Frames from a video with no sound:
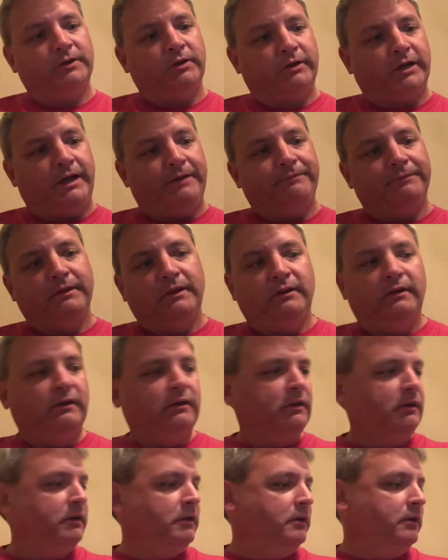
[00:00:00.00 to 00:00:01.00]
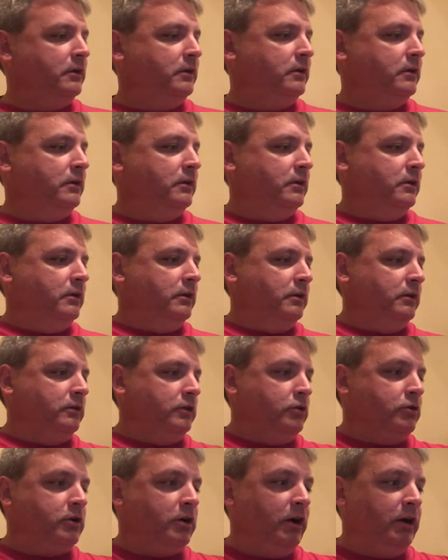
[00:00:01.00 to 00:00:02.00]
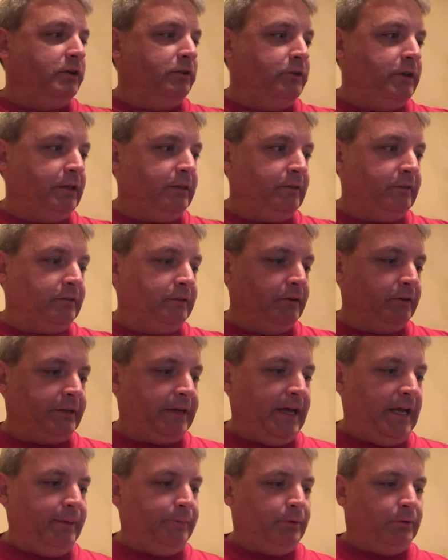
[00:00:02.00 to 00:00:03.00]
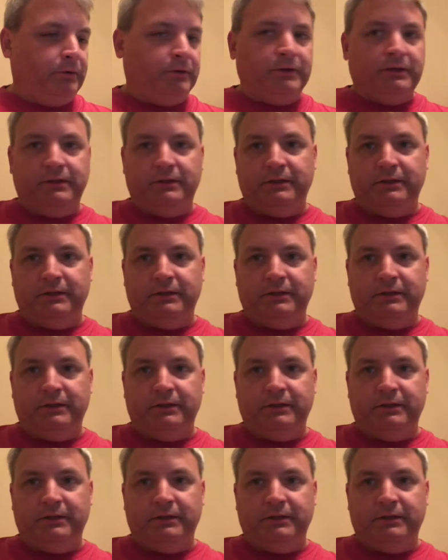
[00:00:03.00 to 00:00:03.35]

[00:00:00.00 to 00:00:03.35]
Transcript: Okay. You cut. you get this little cable.